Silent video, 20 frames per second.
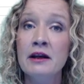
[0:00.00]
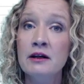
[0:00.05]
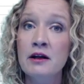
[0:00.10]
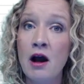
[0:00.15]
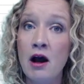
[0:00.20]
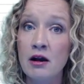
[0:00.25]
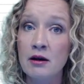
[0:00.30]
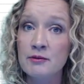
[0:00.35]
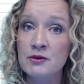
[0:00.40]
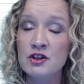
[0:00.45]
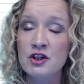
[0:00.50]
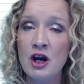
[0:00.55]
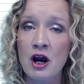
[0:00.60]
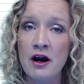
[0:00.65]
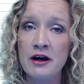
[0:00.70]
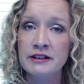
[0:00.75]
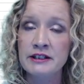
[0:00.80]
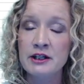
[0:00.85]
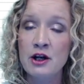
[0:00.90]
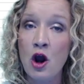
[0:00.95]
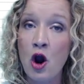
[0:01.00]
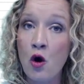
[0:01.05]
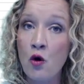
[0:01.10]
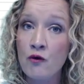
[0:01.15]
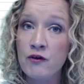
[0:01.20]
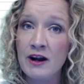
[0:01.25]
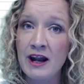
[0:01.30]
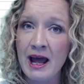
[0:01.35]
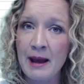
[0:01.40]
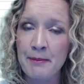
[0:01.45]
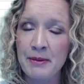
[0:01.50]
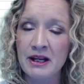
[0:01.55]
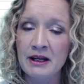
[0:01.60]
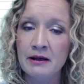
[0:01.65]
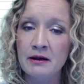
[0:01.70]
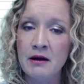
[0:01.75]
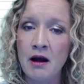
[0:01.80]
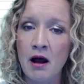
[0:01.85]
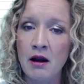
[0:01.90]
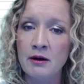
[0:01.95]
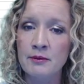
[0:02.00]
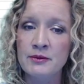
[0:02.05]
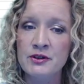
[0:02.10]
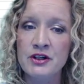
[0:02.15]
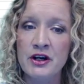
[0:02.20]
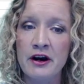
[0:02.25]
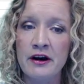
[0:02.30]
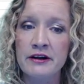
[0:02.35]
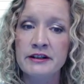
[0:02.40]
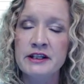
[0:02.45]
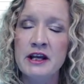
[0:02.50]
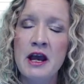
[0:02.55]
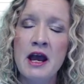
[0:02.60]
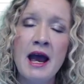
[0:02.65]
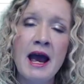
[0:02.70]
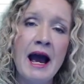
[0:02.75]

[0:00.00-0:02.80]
column chart, an overlapping column chart,